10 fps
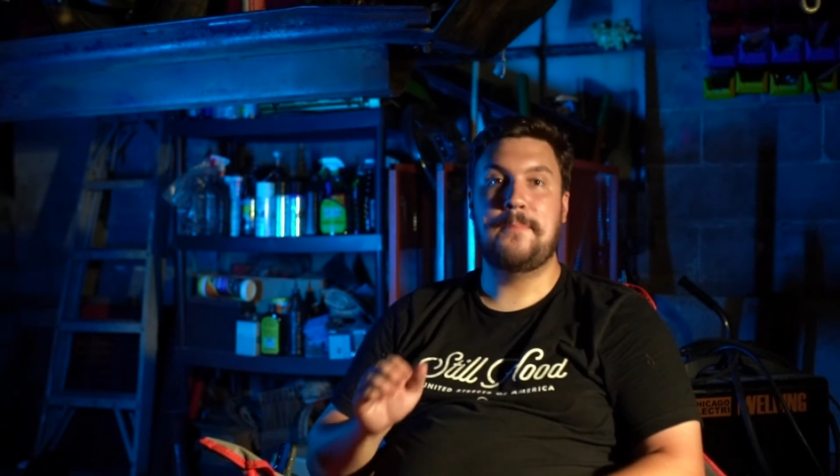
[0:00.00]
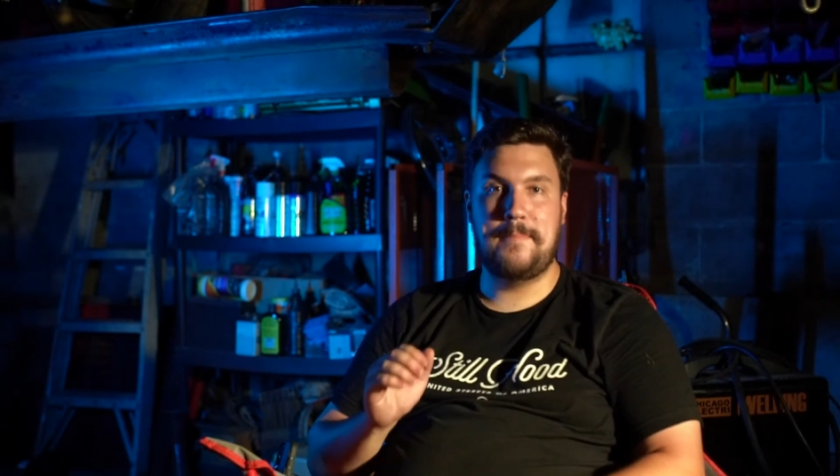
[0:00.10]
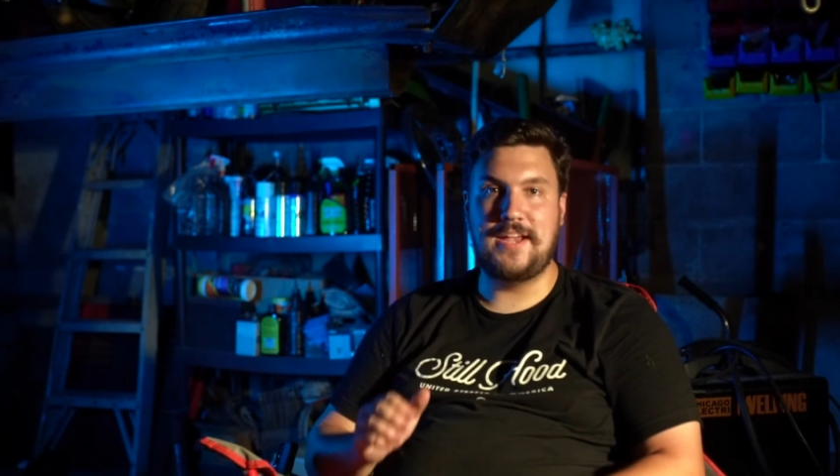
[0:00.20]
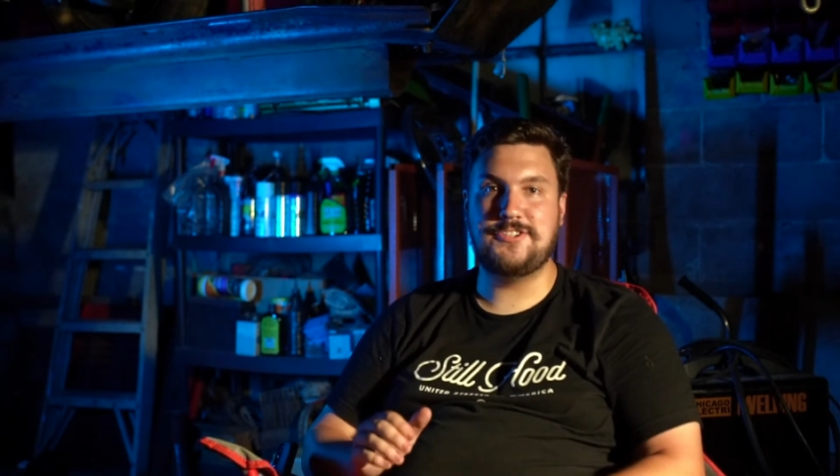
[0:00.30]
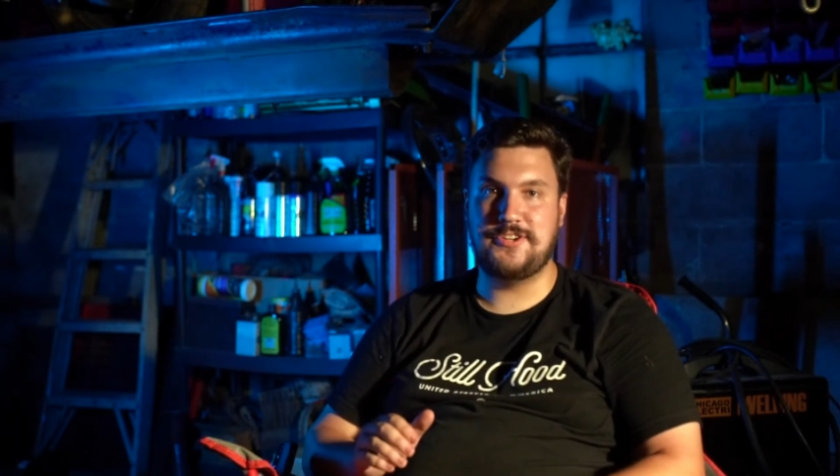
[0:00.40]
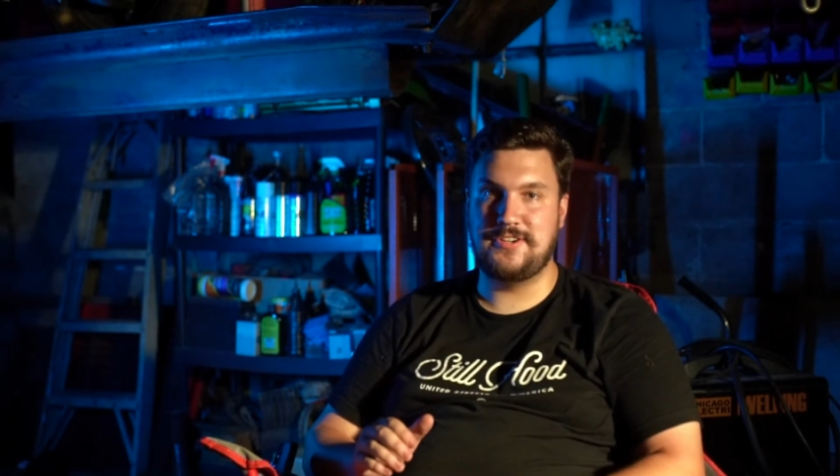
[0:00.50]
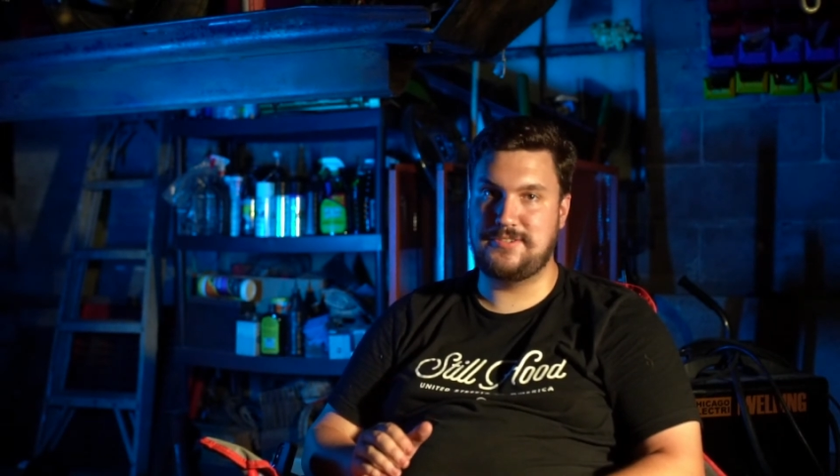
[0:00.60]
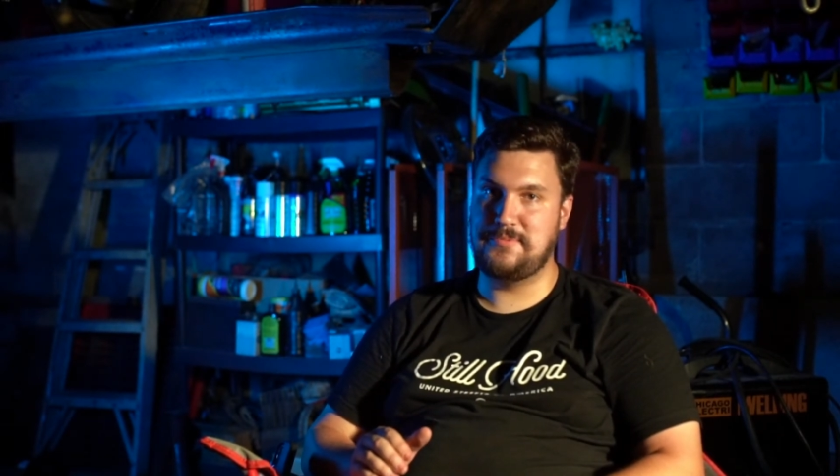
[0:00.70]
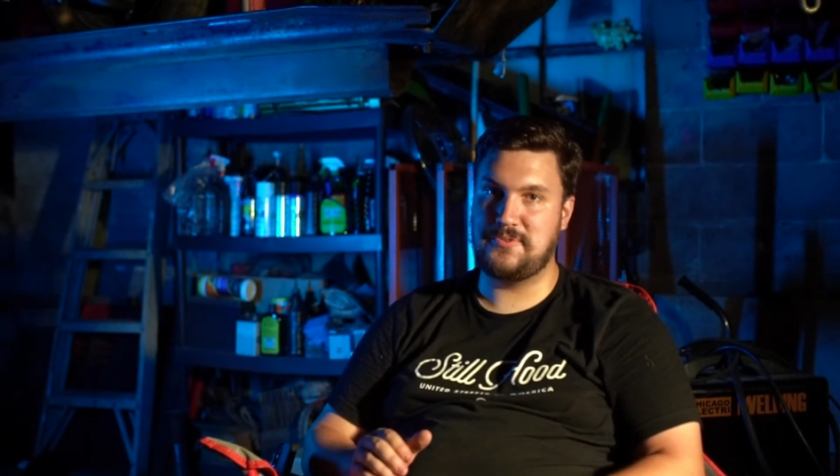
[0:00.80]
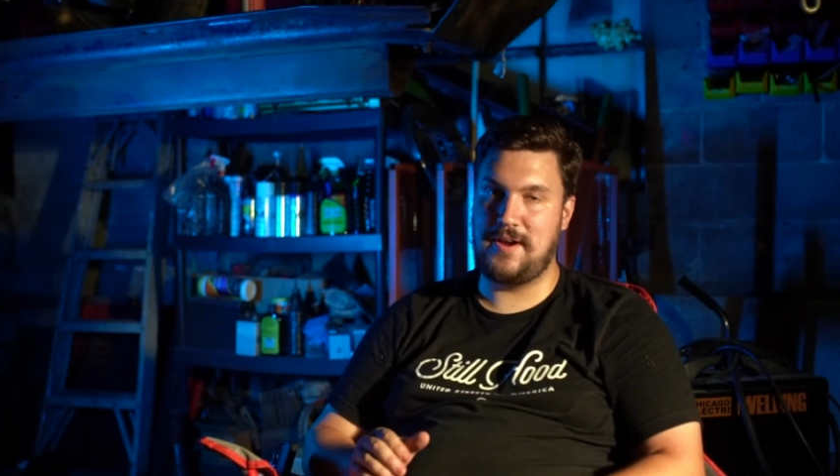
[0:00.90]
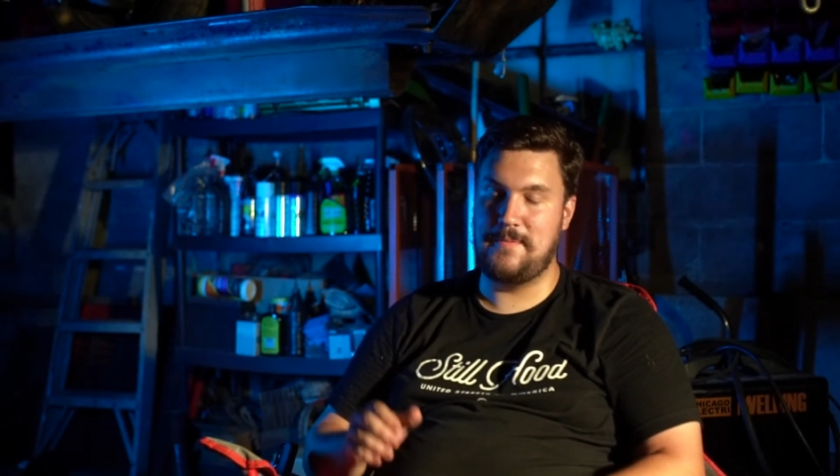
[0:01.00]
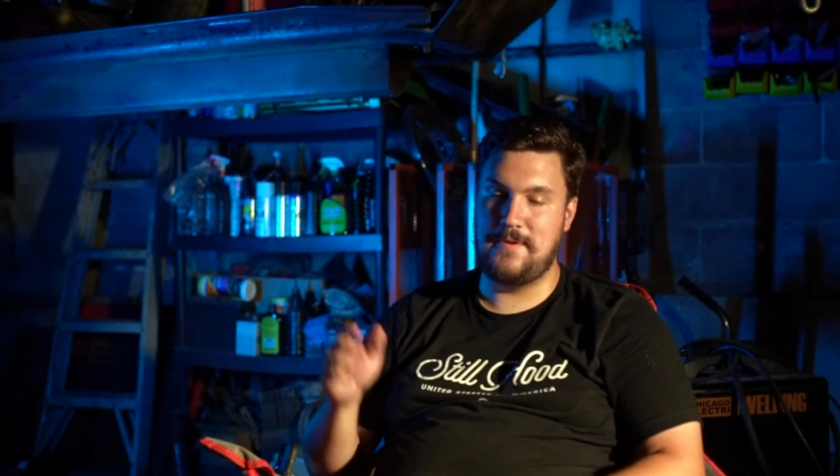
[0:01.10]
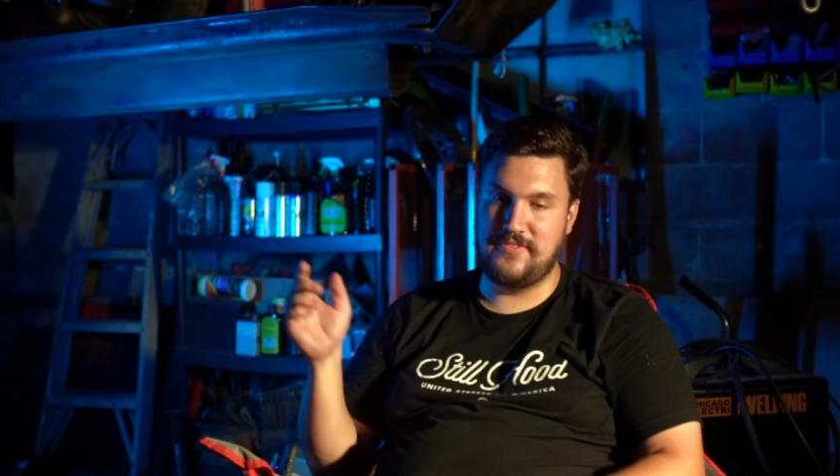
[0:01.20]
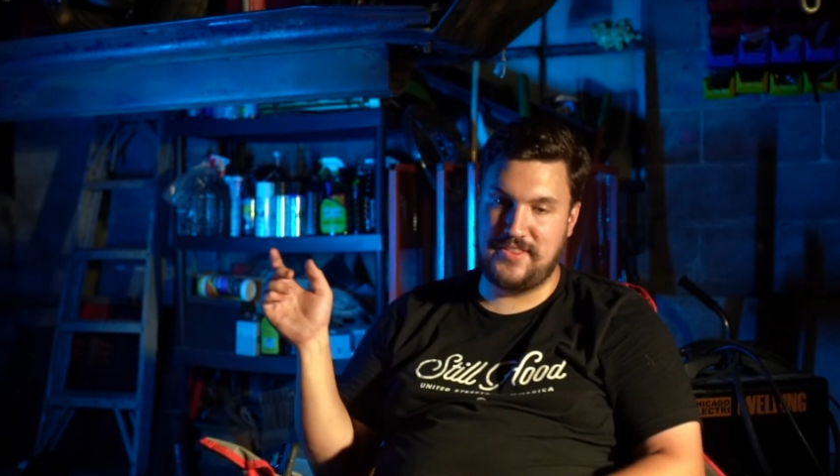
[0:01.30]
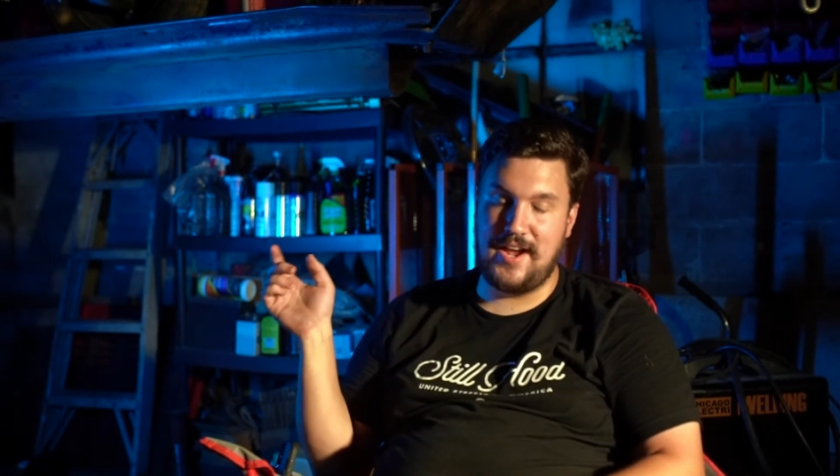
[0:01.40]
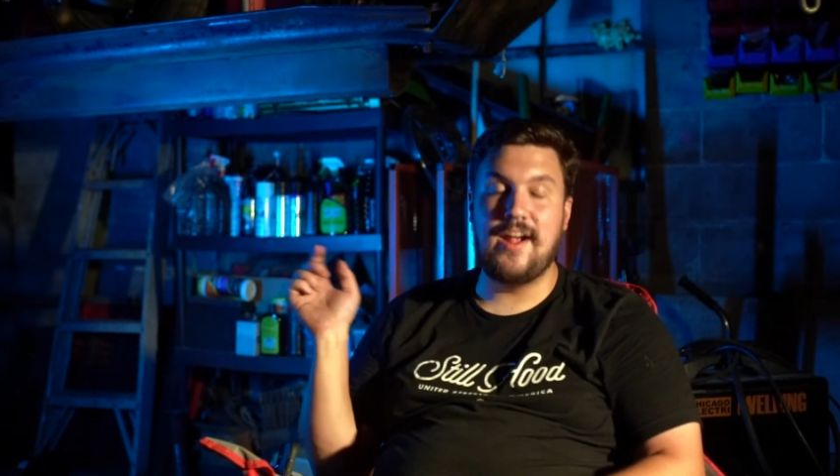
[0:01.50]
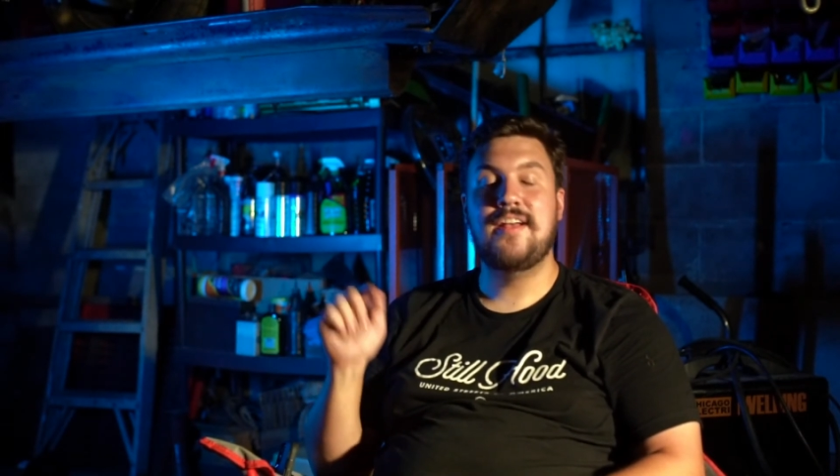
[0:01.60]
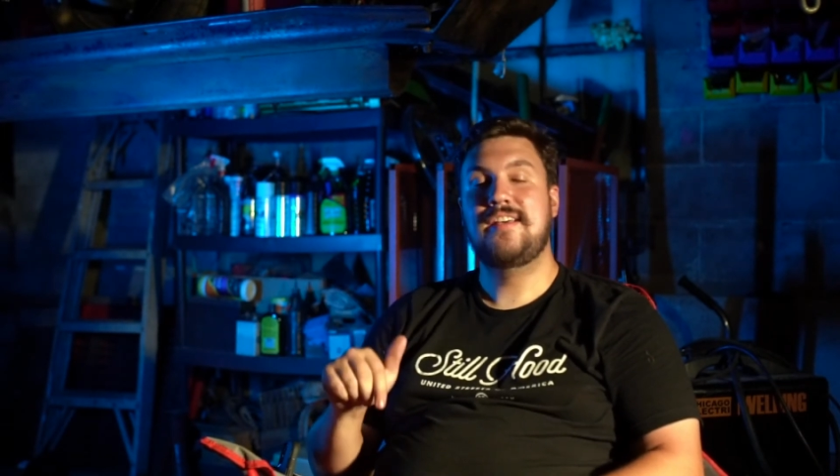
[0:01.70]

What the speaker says: make sure you're subscribed over there.